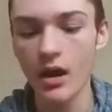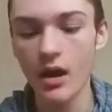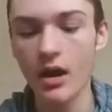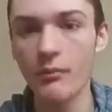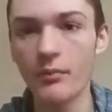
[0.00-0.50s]

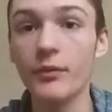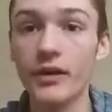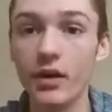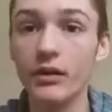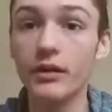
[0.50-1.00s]
um, but we
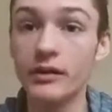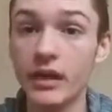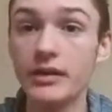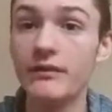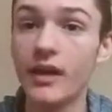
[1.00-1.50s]
call it a
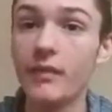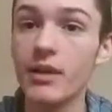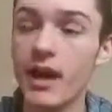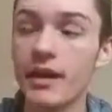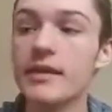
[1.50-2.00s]
touch of
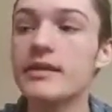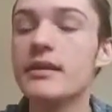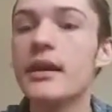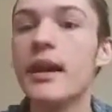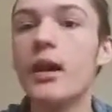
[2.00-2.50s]
IBS,
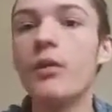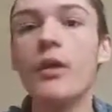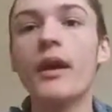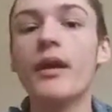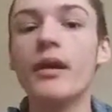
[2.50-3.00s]

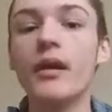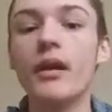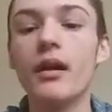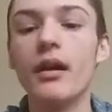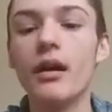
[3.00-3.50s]
where
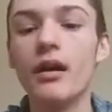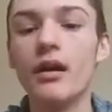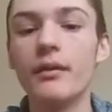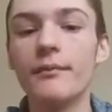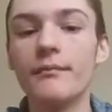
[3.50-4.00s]

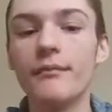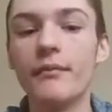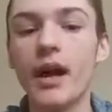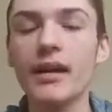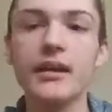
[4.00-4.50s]
um,
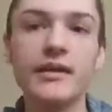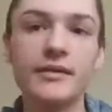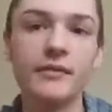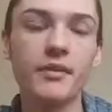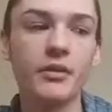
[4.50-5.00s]
I can eat
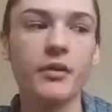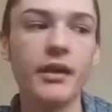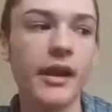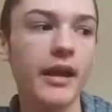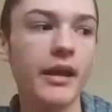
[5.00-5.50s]
something one
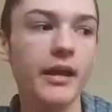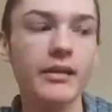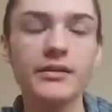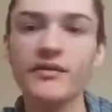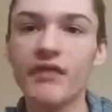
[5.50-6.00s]
day and
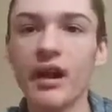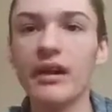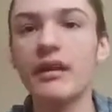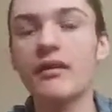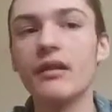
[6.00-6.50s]
it's
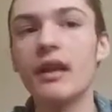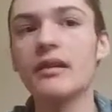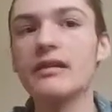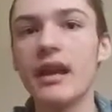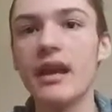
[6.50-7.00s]
fine, and the
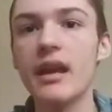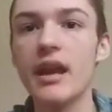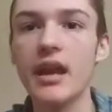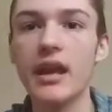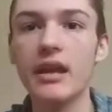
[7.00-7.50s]
next day
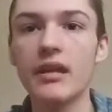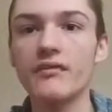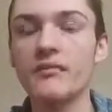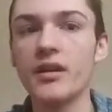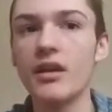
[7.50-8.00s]
it
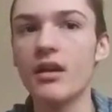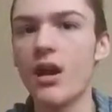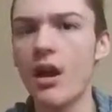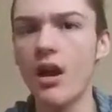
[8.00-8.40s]
gives me